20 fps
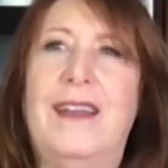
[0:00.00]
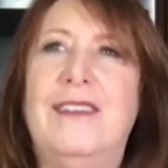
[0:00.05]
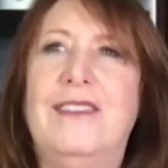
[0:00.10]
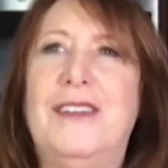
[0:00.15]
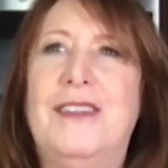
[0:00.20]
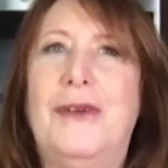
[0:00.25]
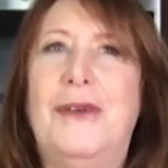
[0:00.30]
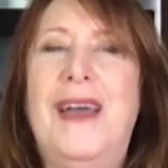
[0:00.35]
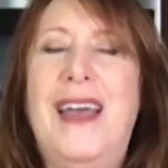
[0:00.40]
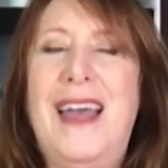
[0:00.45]

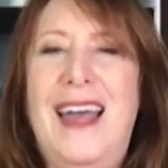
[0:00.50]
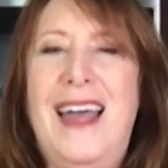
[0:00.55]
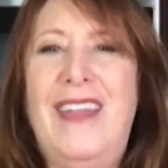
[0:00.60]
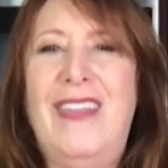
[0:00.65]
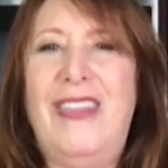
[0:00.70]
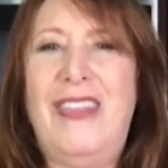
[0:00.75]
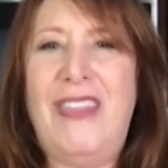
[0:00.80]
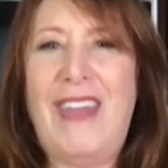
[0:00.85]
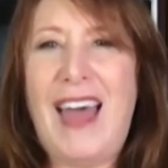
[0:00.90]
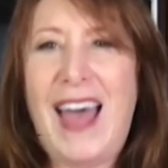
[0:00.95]
So
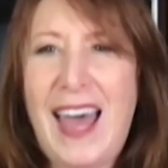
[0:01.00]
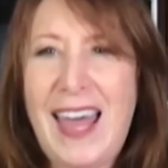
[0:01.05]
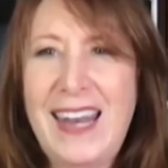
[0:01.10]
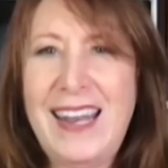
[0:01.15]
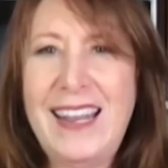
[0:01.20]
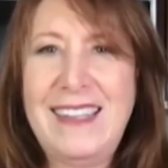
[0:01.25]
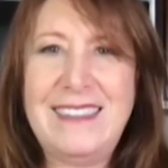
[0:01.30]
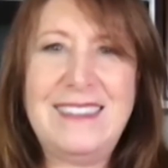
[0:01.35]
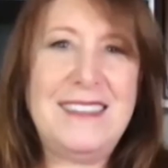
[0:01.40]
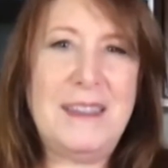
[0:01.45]
that
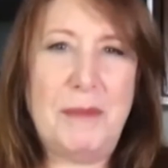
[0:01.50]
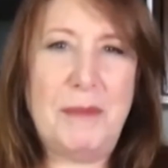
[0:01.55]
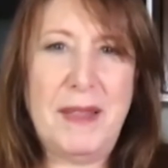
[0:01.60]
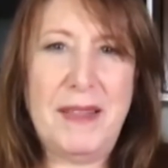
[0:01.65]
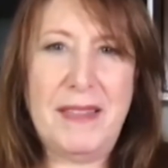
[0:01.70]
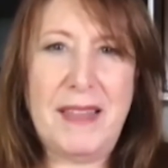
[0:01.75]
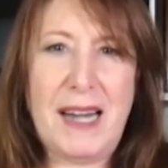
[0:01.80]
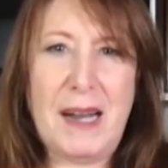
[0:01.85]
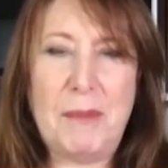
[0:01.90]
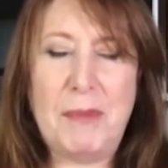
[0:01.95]
is
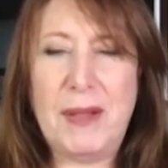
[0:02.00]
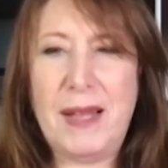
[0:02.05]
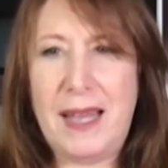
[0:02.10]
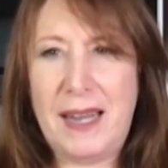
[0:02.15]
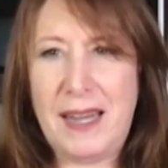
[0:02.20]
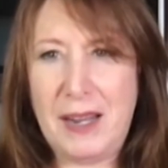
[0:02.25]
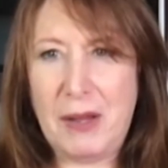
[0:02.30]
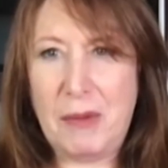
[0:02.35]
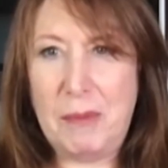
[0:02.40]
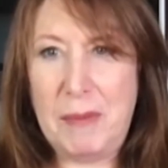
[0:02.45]
something that I'm planning on